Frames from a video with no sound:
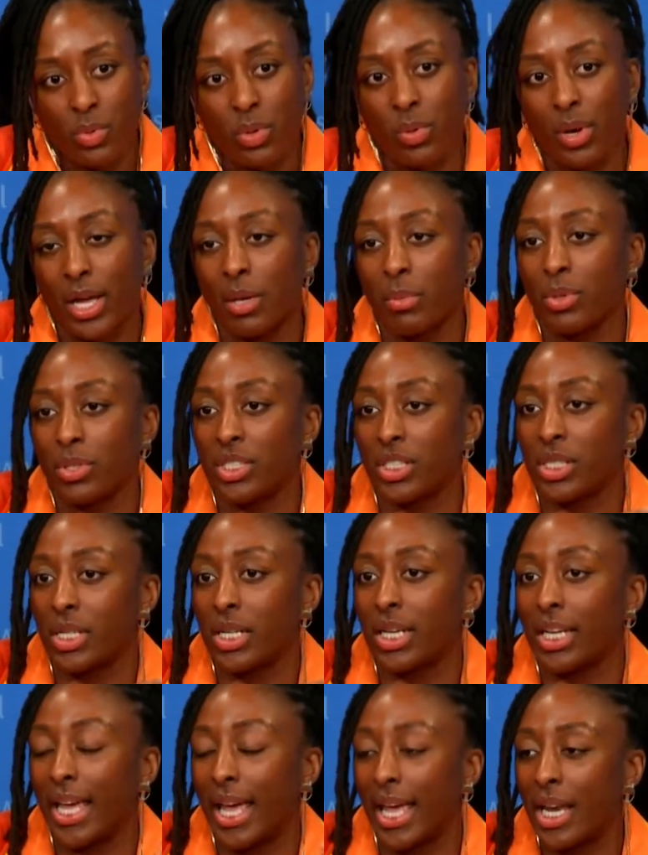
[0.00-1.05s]
We were able
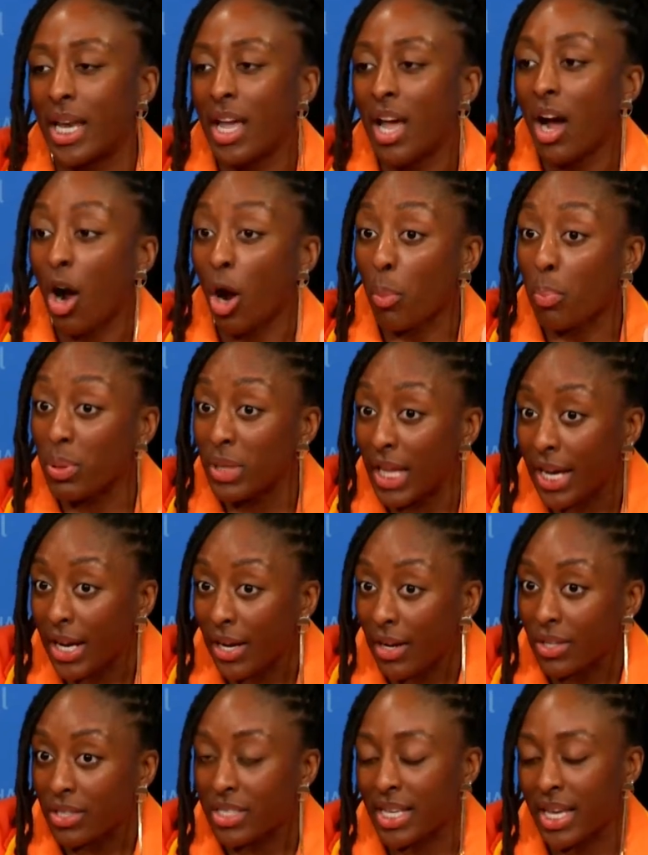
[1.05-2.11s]
to get our
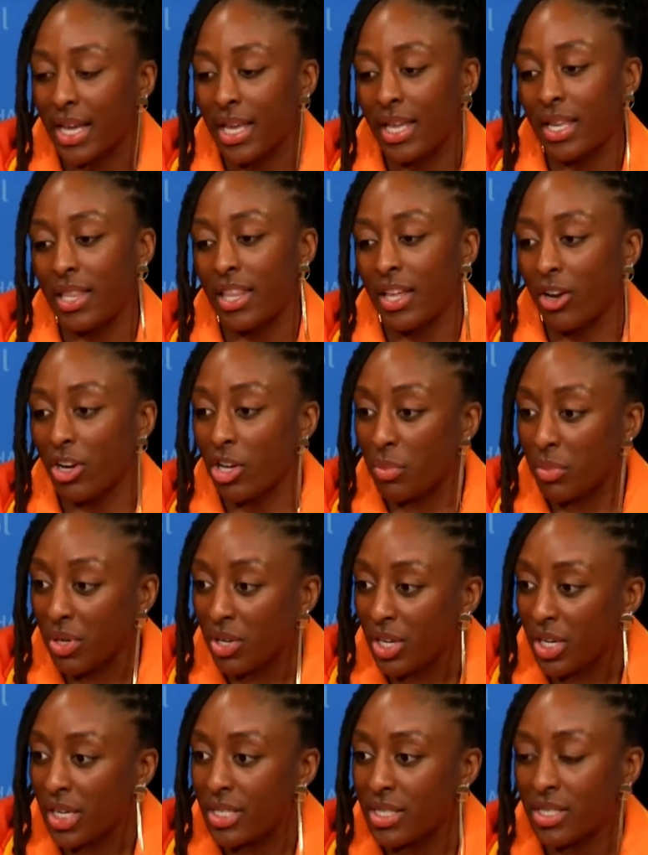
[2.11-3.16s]
players and their
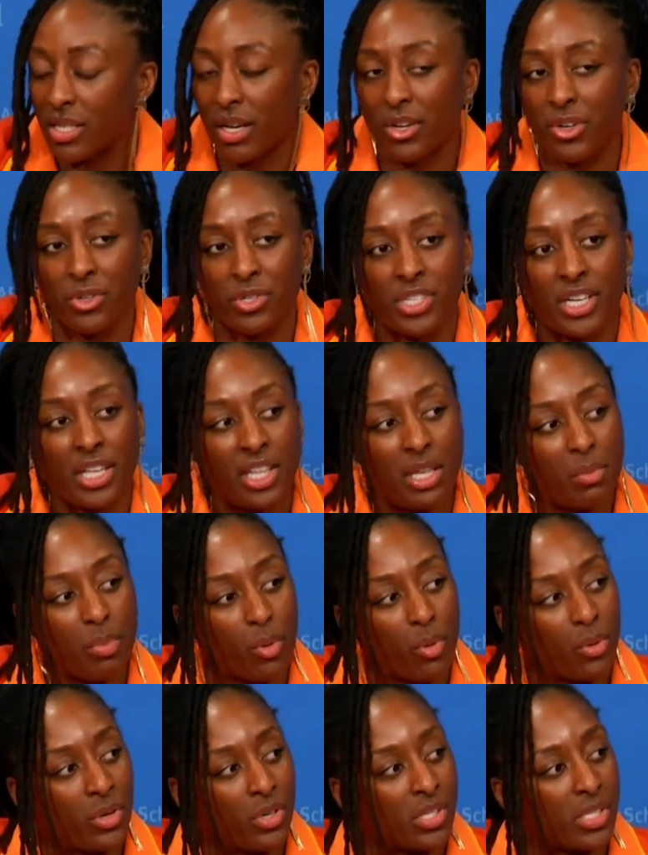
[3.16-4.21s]
communities to understand the
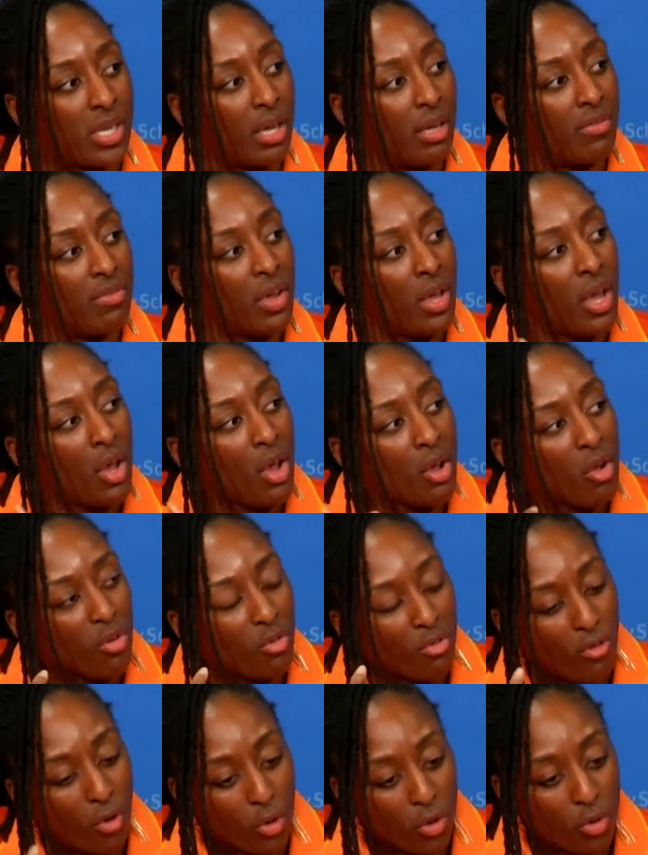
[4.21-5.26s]
importance of
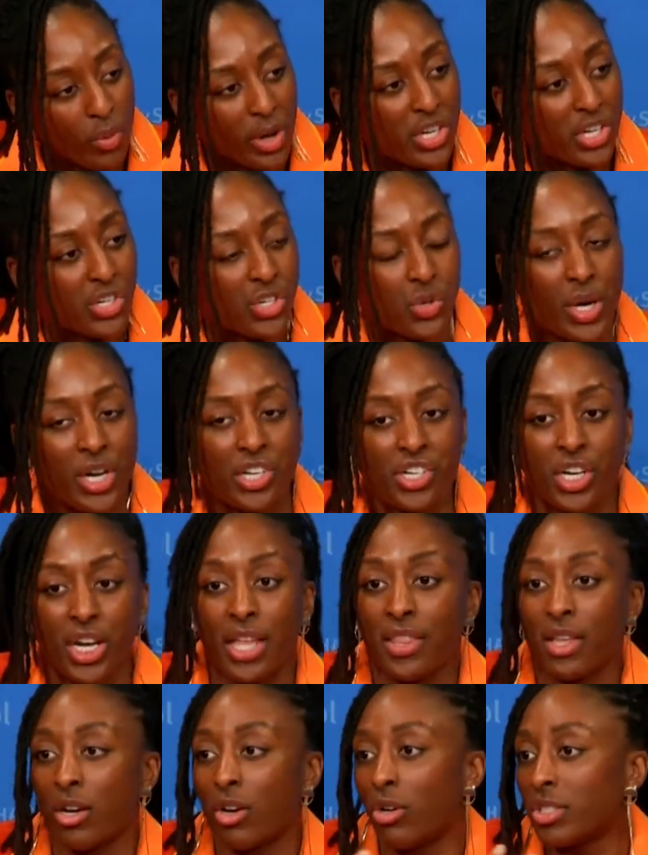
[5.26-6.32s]
voter registration
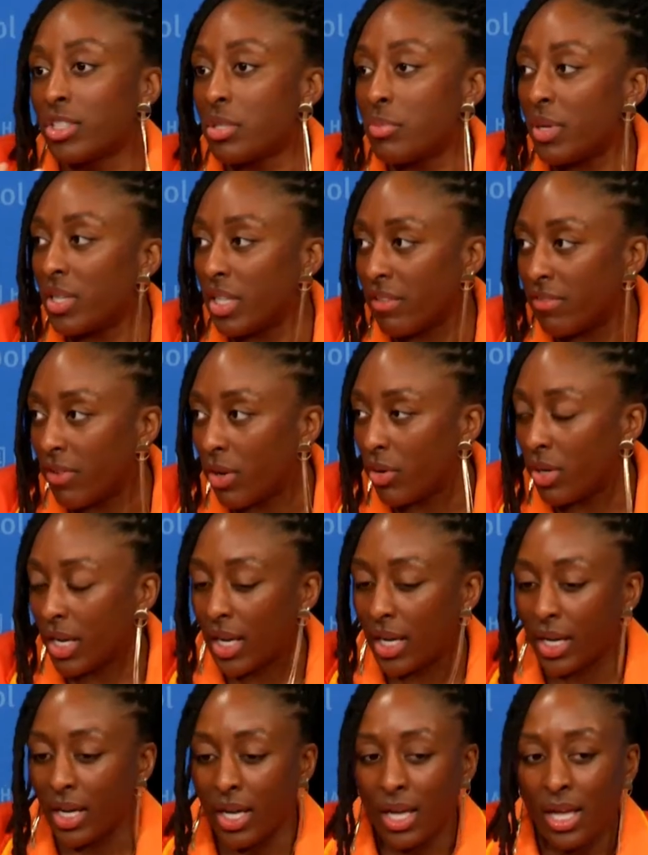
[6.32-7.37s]
and then ultimately
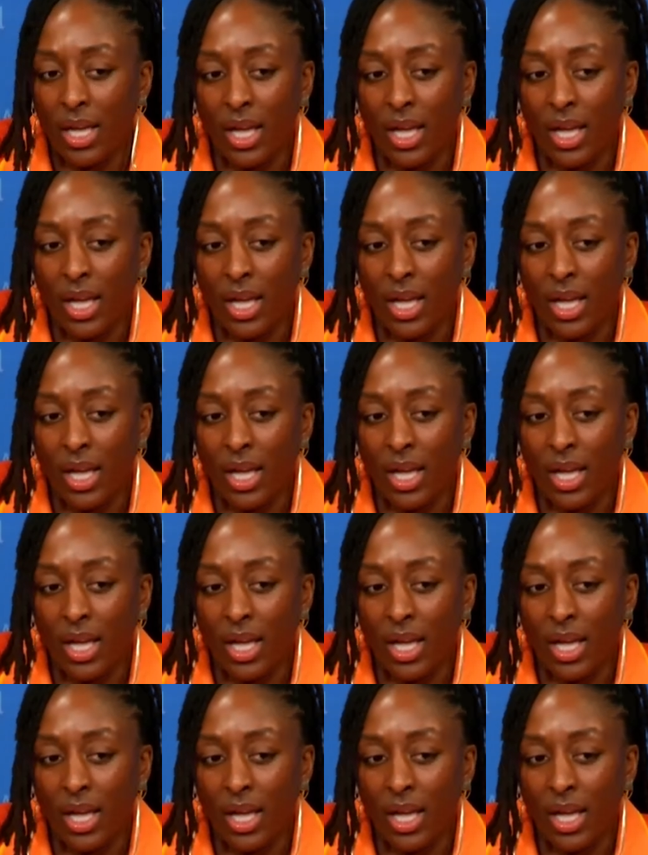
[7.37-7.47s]
voting,